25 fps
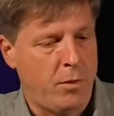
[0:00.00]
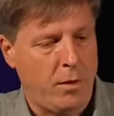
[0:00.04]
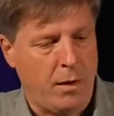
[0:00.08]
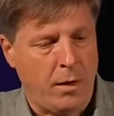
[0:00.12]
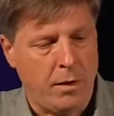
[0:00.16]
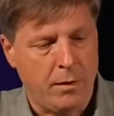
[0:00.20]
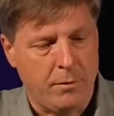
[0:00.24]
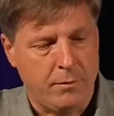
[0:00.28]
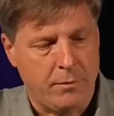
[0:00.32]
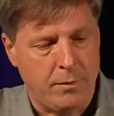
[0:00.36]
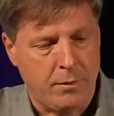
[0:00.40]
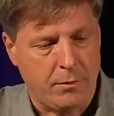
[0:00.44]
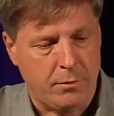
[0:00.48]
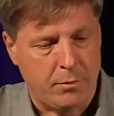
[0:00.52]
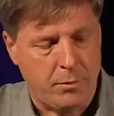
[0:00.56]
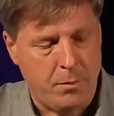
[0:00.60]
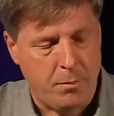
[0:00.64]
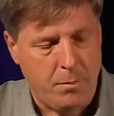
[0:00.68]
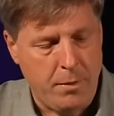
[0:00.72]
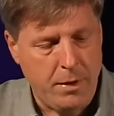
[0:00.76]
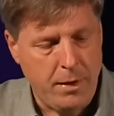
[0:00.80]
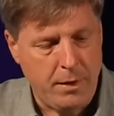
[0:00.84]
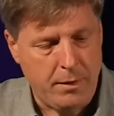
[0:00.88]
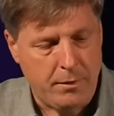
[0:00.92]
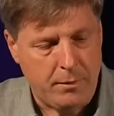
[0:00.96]
all of this
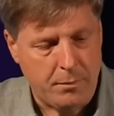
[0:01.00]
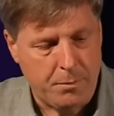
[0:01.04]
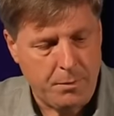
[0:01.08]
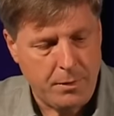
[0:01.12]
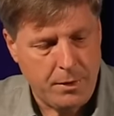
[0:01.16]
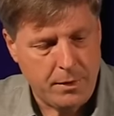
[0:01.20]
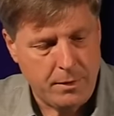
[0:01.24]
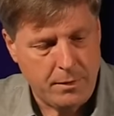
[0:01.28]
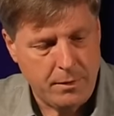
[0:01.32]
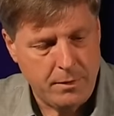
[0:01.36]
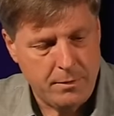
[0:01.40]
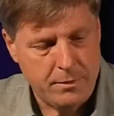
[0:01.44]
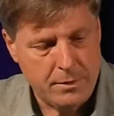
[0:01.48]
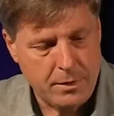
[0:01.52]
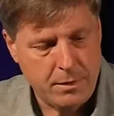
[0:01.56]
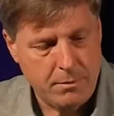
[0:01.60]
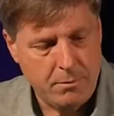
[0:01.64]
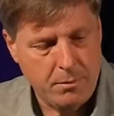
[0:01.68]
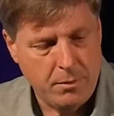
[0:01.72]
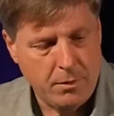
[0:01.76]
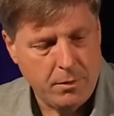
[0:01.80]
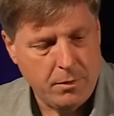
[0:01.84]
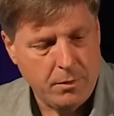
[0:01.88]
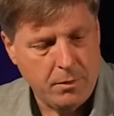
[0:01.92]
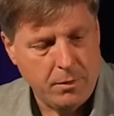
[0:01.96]
repeats, but the
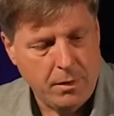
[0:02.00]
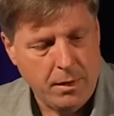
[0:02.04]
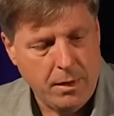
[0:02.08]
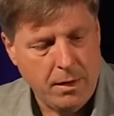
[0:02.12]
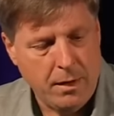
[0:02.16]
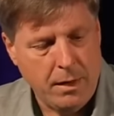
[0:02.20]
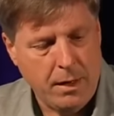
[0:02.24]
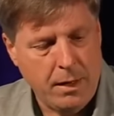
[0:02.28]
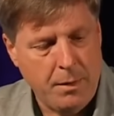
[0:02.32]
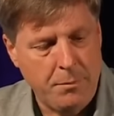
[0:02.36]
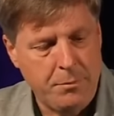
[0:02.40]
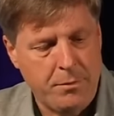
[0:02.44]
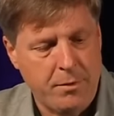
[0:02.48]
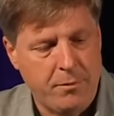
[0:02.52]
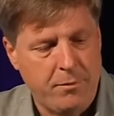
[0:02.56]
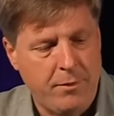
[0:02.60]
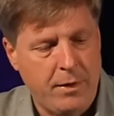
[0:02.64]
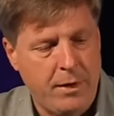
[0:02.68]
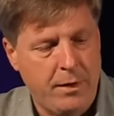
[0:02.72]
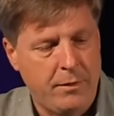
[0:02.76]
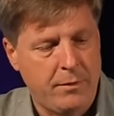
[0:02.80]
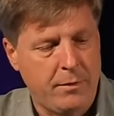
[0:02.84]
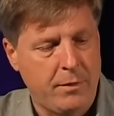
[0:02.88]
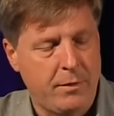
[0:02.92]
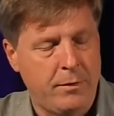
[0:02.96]
general
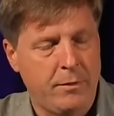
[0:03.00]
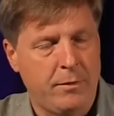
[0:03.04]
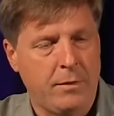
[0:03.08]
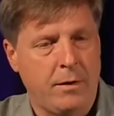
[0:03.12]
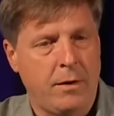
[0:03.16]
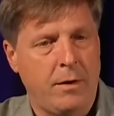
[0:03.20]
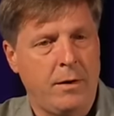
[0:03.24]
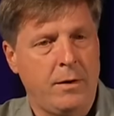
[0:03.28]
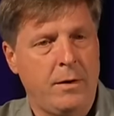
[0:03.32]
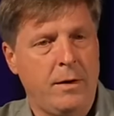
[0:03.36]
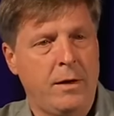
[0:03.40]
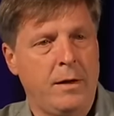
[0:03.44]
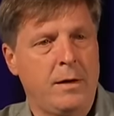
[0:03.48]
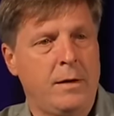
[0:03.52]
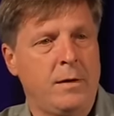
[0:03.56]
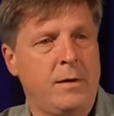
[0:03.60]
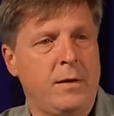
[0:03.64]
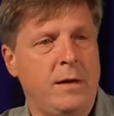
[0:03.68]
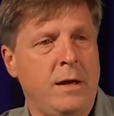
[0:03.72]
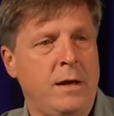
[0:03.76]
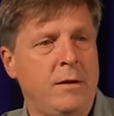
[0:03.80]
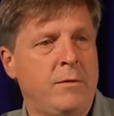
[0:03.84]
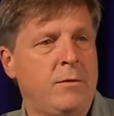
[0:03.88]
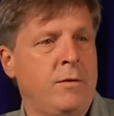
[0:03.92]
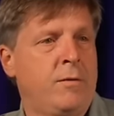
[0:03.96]
observations are that
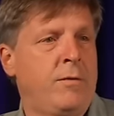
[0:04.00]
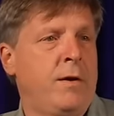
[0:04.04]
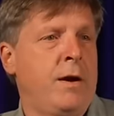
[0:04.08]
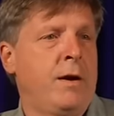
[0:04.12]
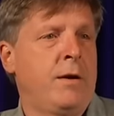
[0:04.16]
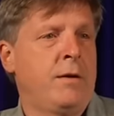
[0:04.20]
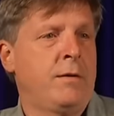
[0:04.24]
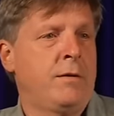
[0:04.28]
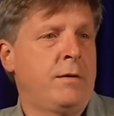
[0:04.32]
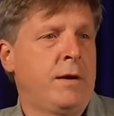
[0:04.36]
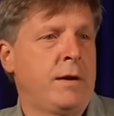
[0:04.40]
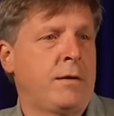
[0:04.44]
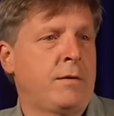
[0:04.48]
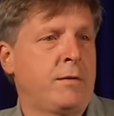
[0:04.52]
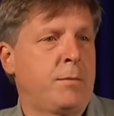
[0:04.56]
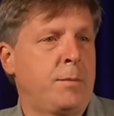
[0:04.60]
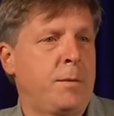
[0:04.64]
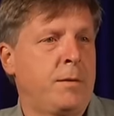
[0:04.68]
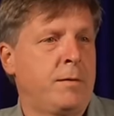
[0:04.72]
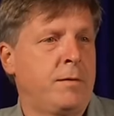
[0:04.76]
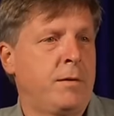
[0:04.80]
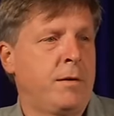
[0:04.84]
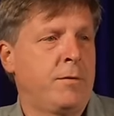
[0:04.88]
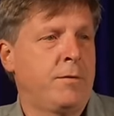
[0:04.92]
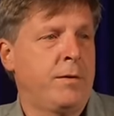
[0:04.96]
things are very
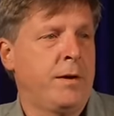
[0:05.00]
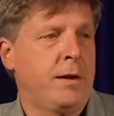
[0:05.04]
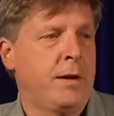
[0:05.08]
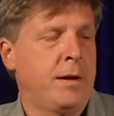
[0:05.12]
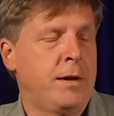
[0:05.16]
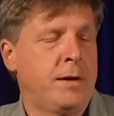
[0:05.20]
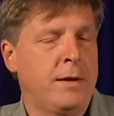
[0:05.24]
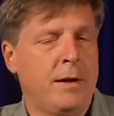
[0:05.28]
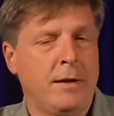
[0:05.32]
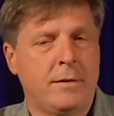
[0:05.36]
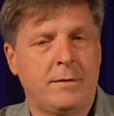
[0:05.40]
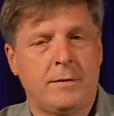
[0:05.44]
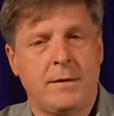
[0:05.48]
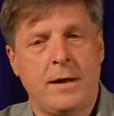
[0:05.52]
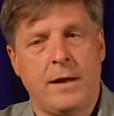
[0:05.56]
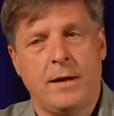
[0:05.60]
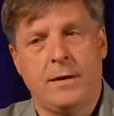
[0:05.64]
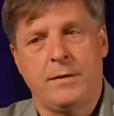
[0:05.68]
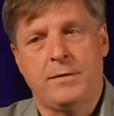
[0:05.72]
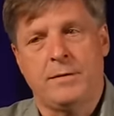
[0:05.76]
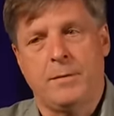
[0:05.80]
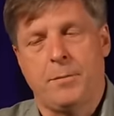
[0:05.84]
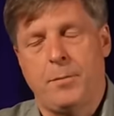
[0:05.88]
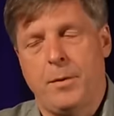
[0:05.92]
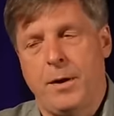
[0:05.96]
sex-specific, and that's not
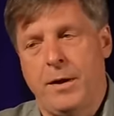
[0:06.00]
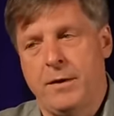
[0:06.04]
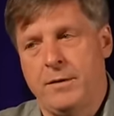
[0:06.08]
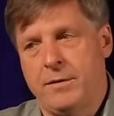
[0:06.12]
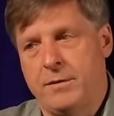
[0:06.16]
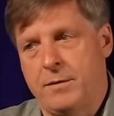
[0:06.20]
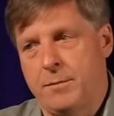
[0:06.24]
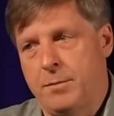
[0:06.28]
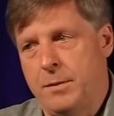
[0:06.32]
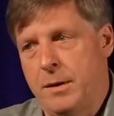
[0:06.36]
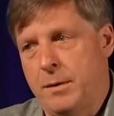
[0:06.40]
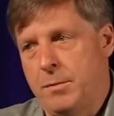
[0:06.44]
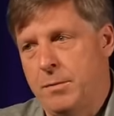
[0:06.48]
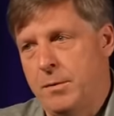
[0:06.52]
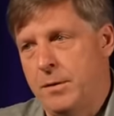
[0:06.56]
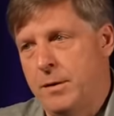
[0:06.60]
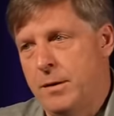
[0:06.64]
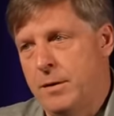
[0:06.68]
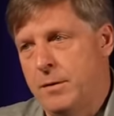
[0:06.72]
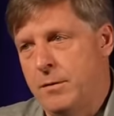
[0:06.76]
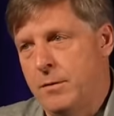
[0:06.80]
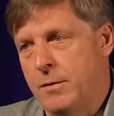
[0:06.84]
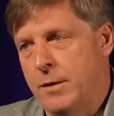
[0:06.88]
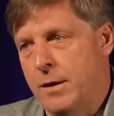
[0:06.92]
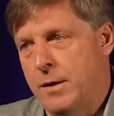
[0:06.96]
a surprise to people
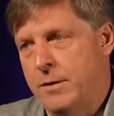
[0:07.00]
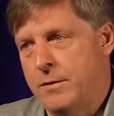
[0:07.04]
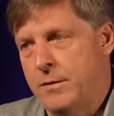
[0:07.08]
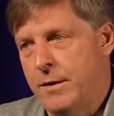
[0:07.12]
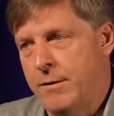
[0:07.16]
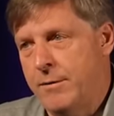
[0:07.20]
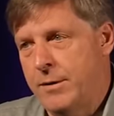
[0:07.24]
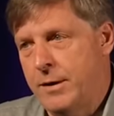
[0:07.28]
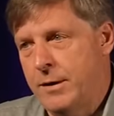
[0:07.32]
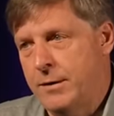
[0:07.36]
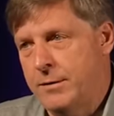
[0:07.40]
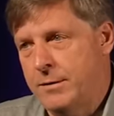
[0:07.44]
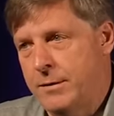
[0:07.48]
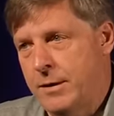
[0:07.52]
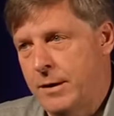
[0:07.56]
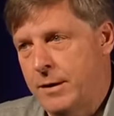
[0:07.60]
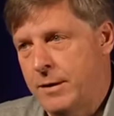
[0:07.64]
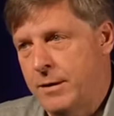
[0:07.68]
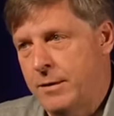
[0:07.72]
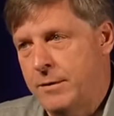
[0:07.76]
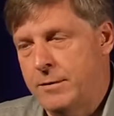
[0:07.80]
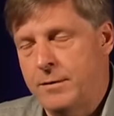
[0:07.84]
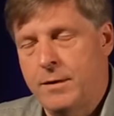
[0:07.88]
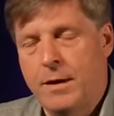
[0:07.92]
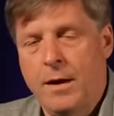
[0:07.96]
that do longevity
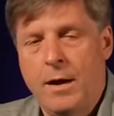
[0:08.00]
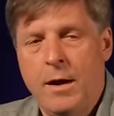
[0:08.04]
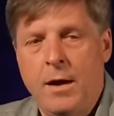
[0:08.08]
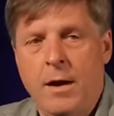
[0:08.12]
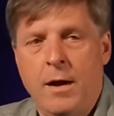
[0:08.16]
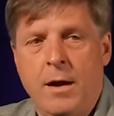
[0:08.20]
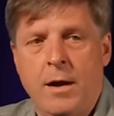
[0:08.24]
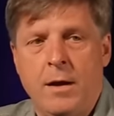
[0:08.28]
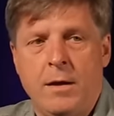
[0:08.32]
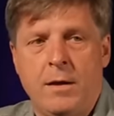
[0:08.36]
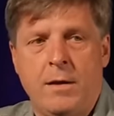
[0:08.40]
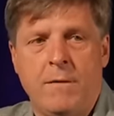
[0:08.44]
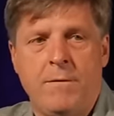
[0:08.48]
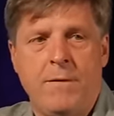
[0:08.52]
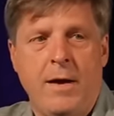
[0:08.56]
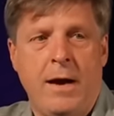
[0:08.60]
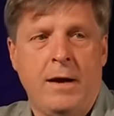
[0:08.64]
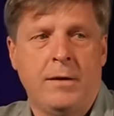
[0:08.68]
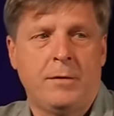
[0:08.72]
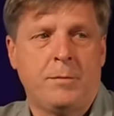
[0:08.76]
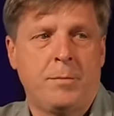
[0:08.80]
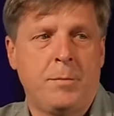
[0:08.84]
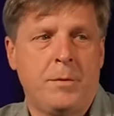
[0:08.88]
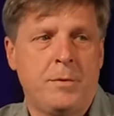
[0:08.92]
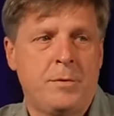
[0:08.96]
studies. The
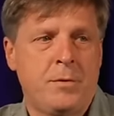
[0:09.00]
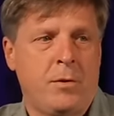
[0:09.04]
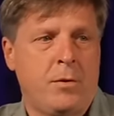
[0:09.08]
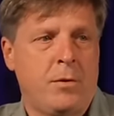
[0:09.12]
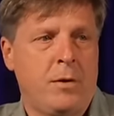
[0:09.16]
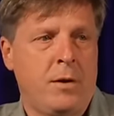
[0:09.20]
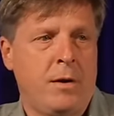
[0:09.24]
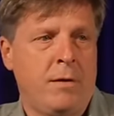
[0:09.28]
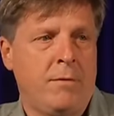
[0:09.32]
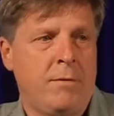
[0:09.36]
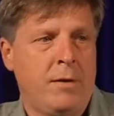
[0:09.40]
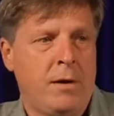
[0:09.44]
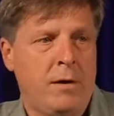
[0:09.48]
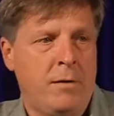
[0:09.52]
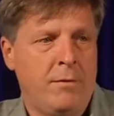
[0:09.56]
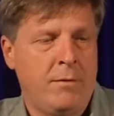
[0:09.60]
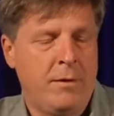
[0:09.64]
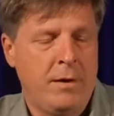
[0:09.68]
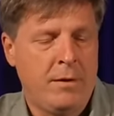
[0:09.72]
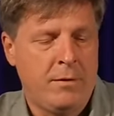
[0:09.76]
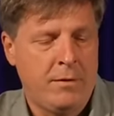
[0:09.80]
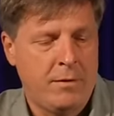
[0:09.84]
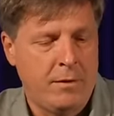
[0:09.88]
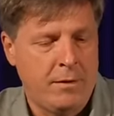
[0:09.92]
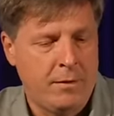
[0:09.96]
vast majority of
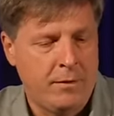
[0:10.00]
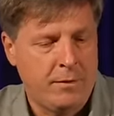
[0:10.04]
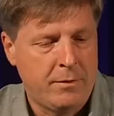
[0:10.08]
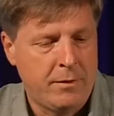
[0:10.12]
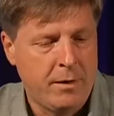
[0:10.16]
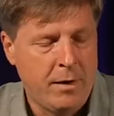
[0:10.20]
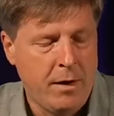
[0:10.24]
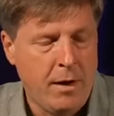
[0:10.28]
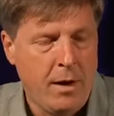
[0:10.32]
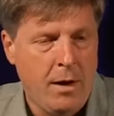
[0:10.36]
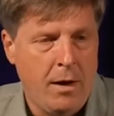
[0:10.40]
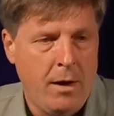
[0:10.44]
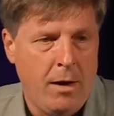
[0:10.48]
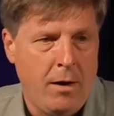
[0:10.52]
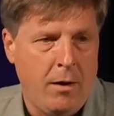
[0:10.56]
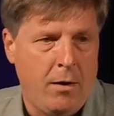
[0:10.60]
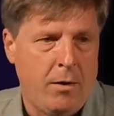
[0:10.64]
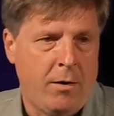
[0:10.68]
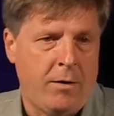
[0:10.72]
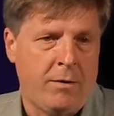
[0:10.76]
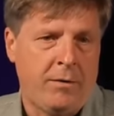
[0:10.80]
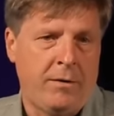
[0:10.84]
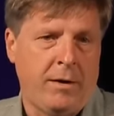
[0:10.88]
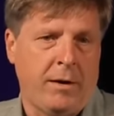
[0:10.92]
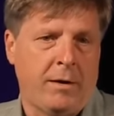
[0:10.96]
interventions
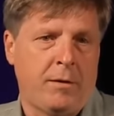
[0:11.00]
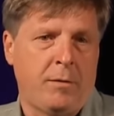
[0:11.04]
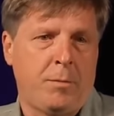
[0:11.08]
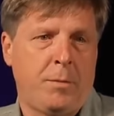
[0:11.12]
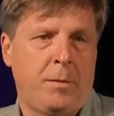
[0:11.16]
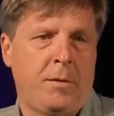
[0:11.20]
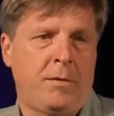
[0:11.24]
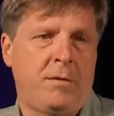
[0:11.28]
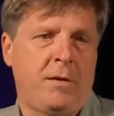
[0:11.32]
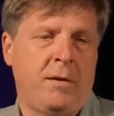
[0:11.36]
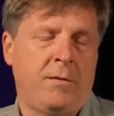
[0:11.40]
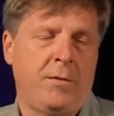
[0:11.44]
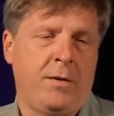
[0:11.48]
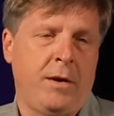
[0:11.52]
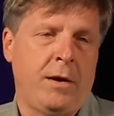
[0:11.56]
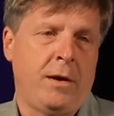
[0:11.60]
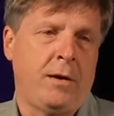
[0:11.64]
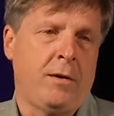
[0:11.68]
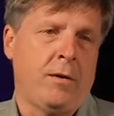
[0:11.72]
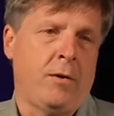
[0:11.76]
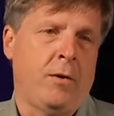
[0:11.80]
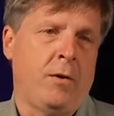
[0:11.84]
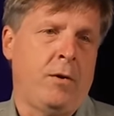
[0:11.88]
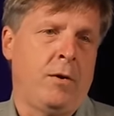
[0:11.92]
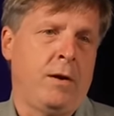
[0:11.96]
are
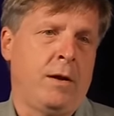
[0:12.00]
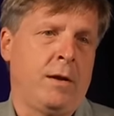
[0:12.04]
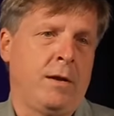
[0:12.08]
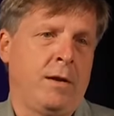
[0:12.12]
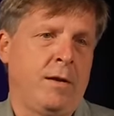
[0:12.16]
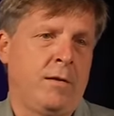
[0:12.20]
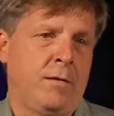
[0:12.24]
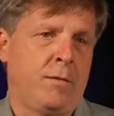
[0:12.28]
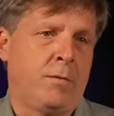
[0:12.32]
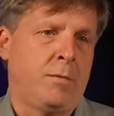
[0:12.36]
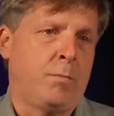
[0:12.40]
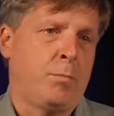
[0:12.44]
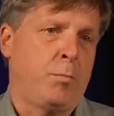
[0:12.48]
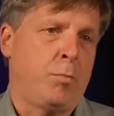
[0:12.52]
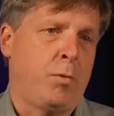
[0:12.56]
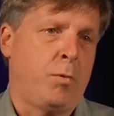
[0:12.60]
sex-specific or at least